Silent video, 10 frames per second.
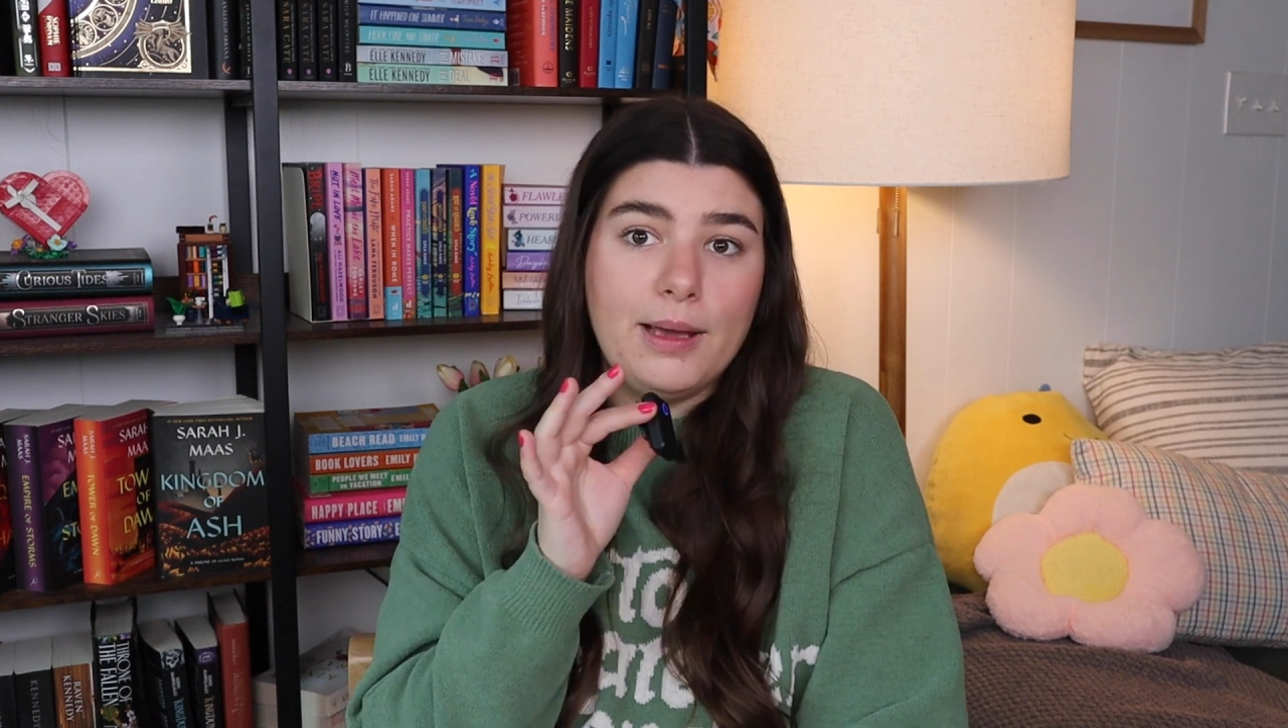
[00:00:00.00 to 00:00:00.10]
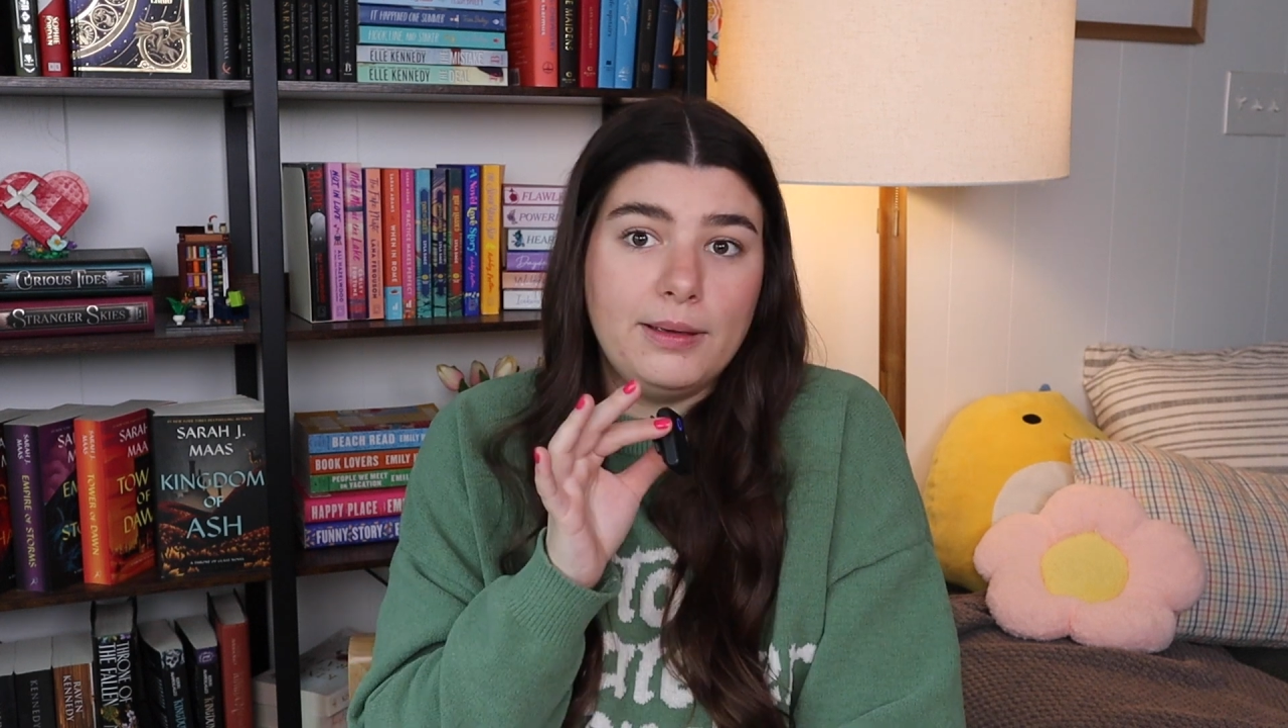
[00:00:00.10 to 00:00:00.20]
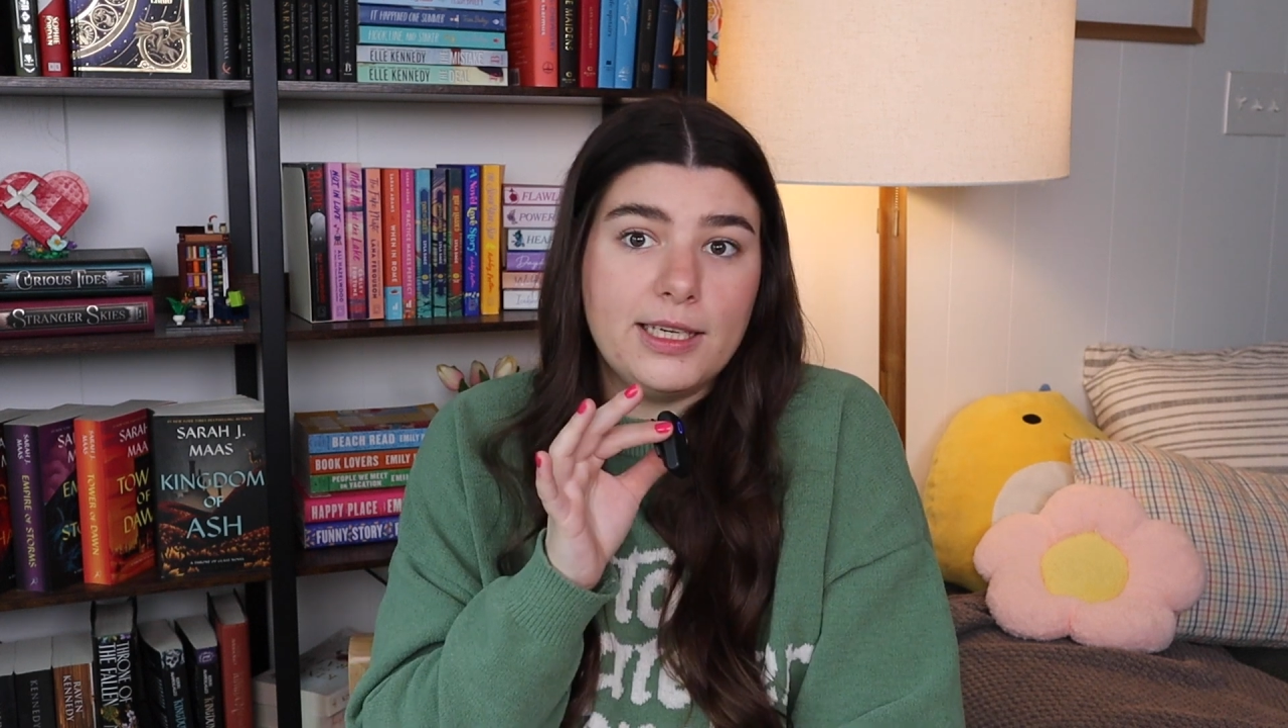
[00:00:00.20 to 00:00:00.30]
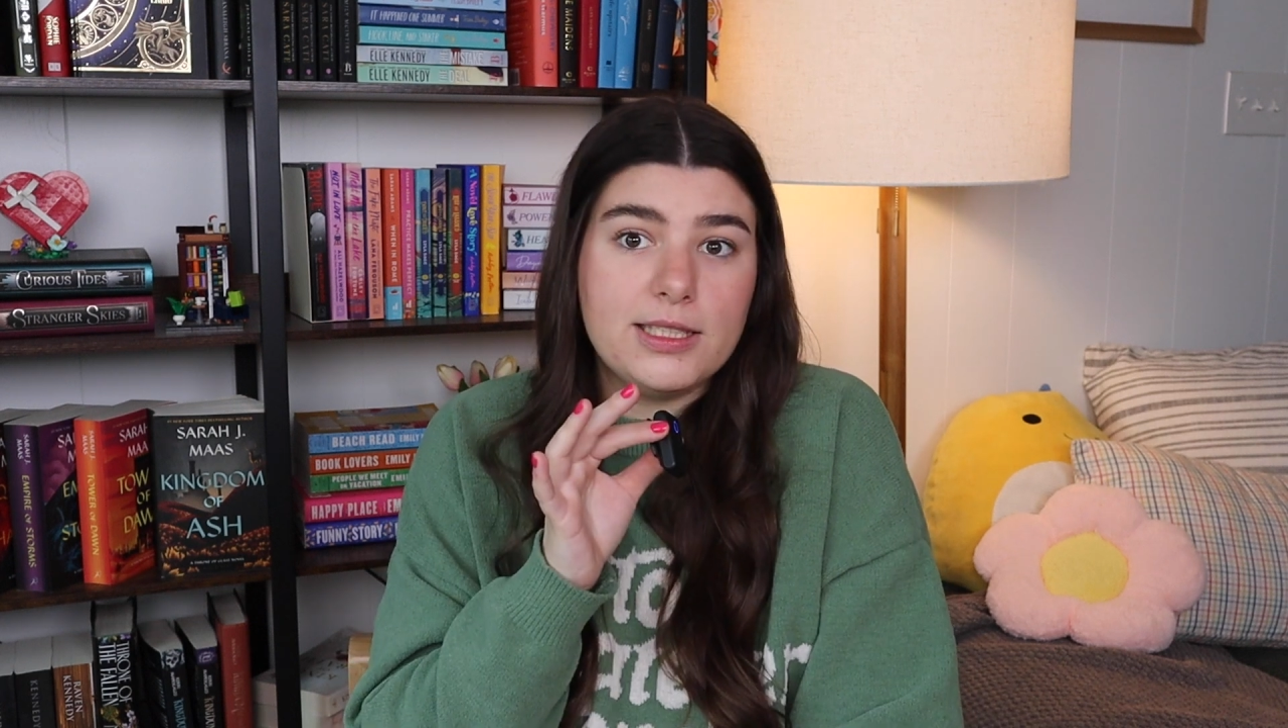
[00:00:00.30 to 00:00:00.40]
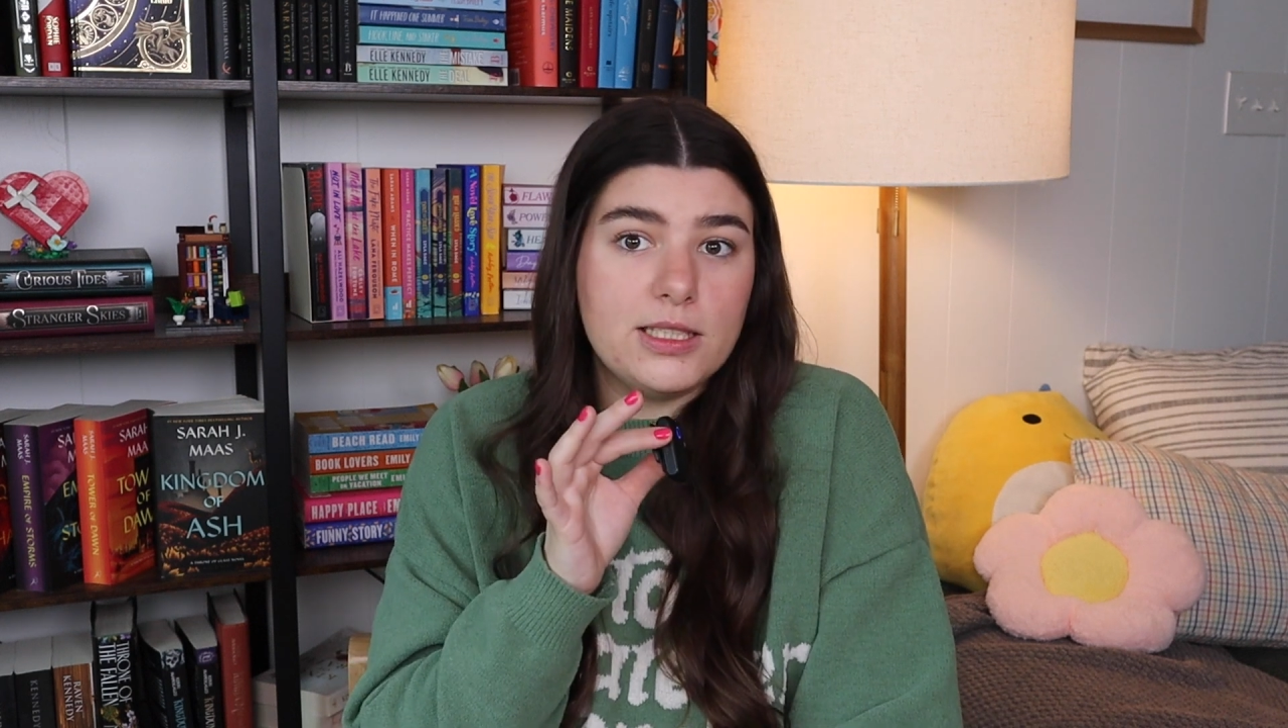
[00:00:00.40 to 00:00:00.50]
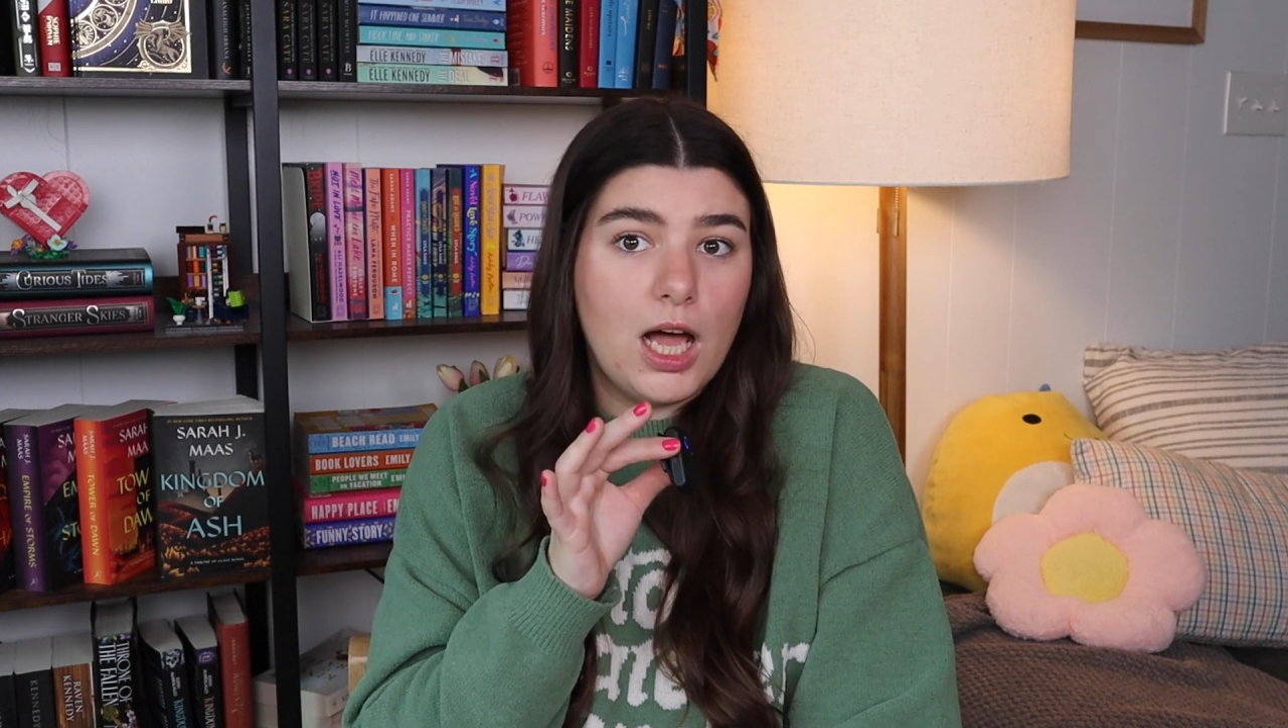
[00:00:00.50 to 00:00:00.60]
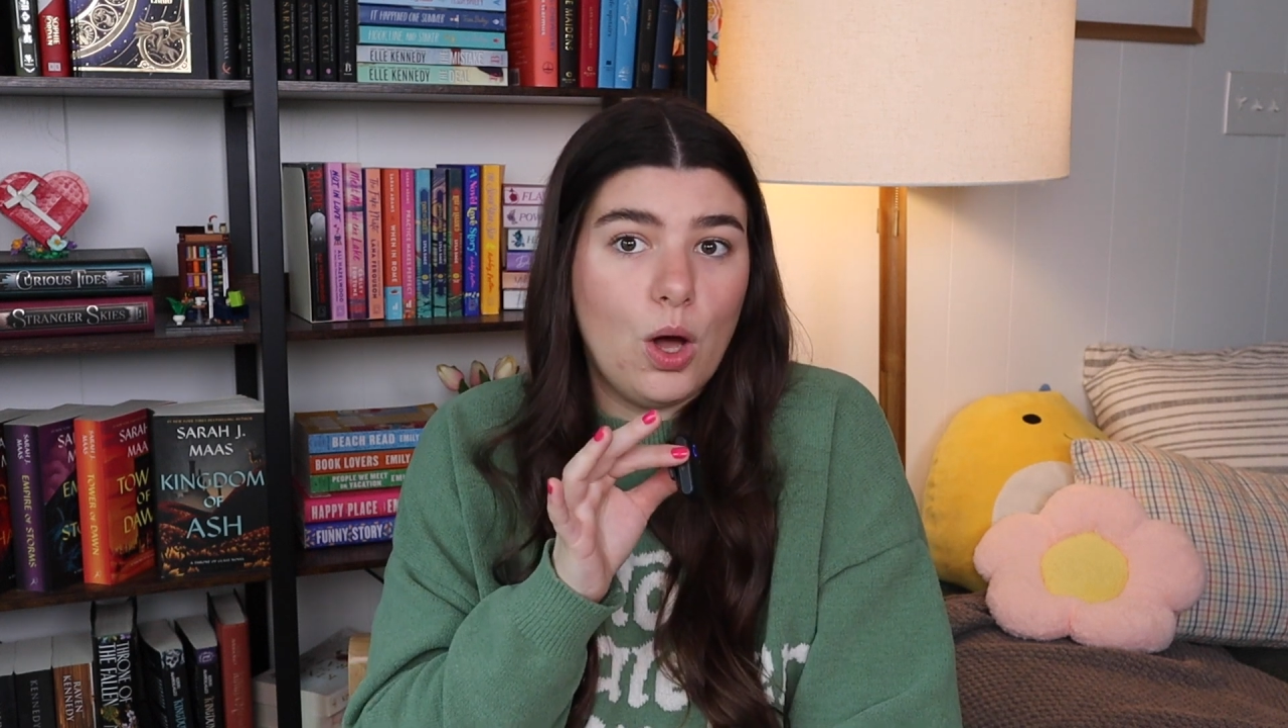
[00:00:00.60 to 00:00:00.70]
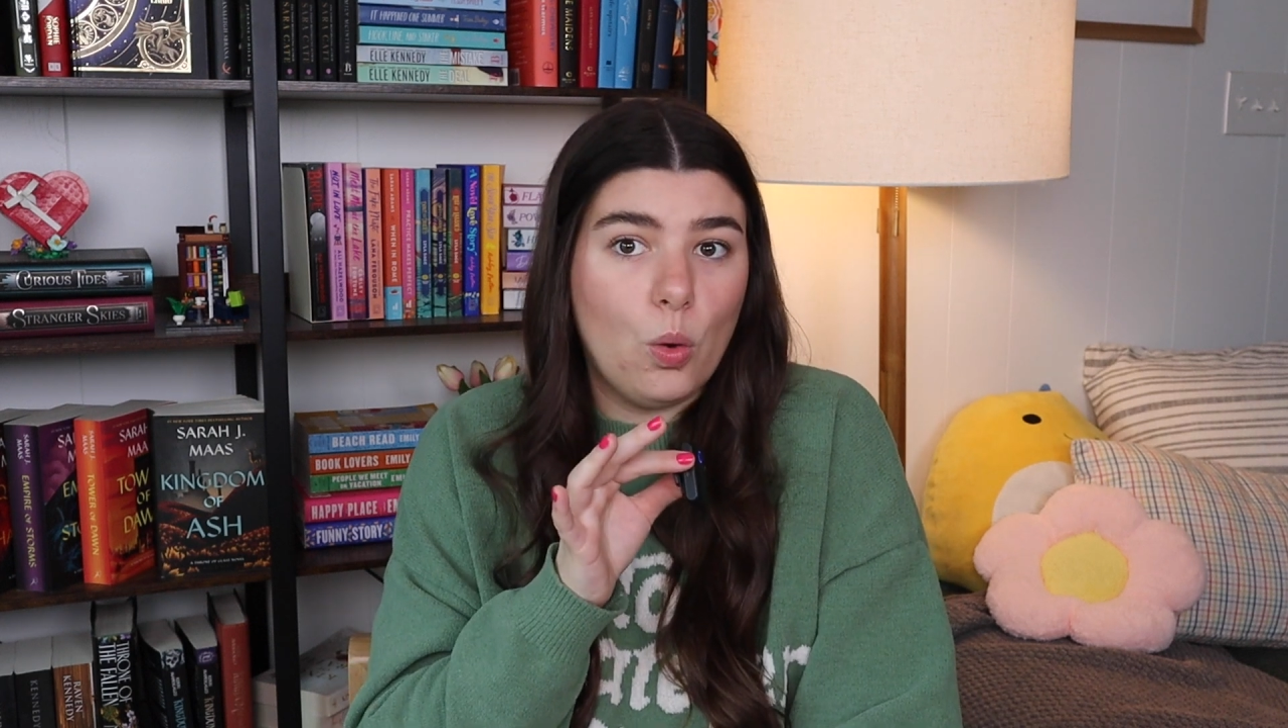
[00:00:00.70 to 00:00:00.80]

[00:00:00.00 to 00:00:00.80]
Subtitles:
I mean, it's not